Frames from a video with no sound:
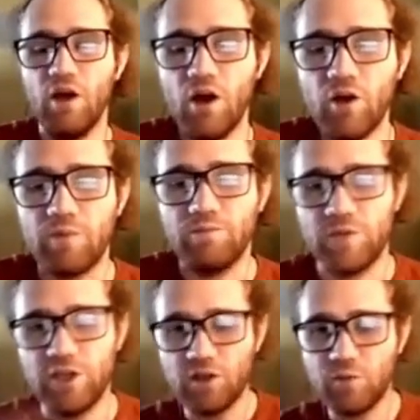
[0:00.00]
Okay,
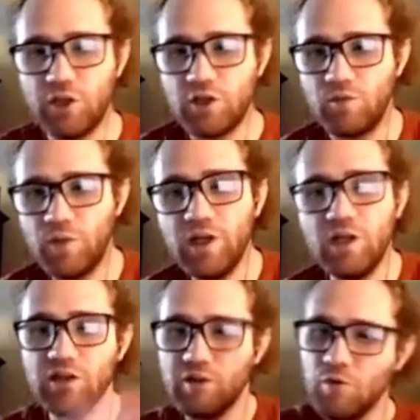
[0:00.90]
so that's computational
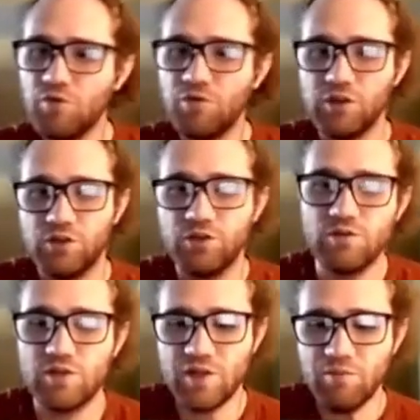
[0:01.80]
binding. Let me move on to
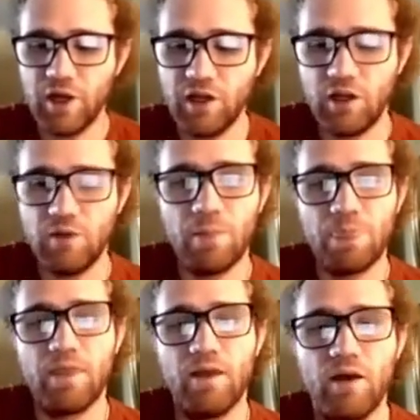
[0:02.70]
sum binding,
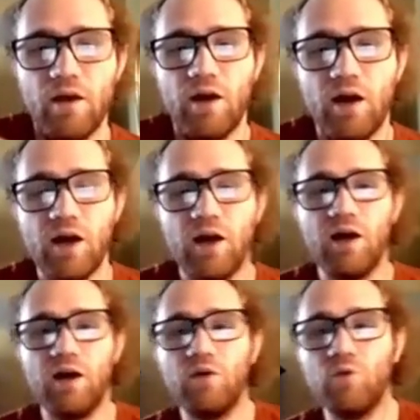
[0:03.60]

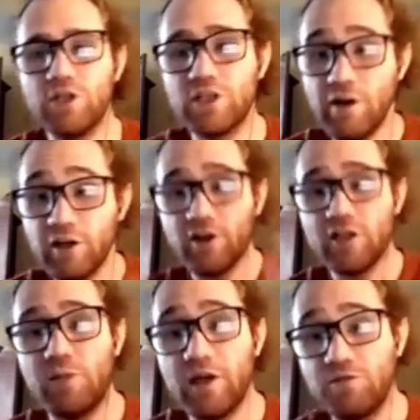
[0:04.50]
uh, which is
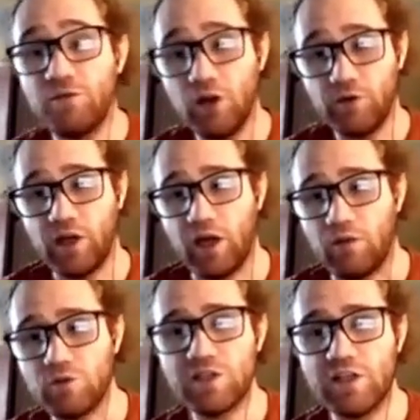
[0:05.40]
characterized by the following game,
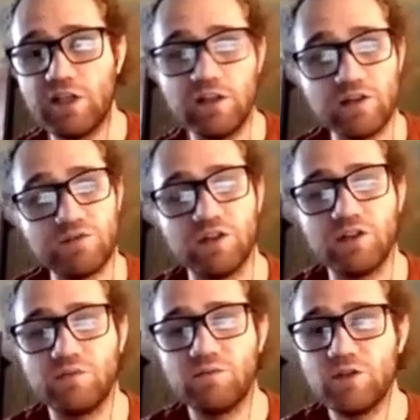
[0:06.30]
just slightly different.
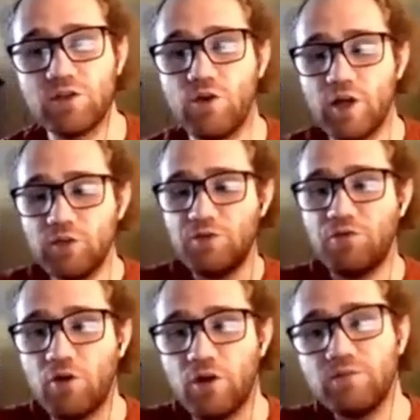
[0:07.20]
So as
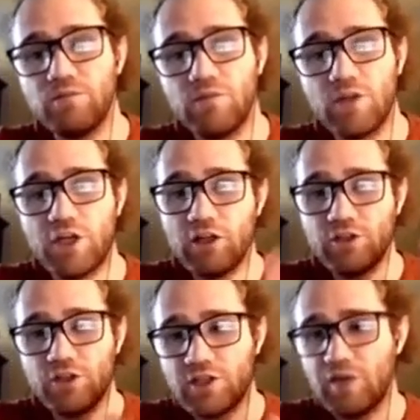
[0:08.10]
before, the
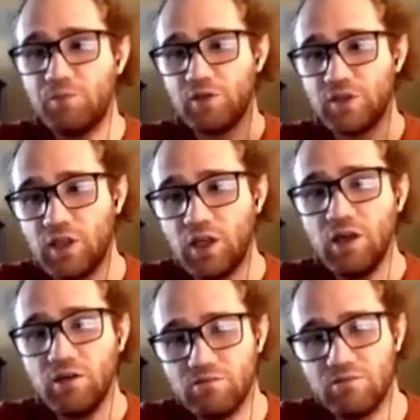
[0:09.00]
challenger samples a
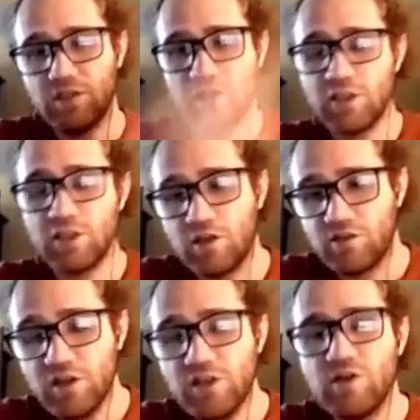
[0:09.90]
key, sends it to the
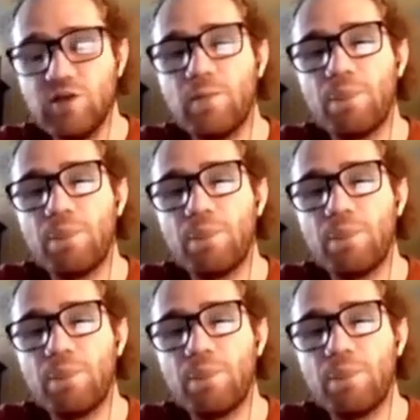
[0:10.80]
adversary,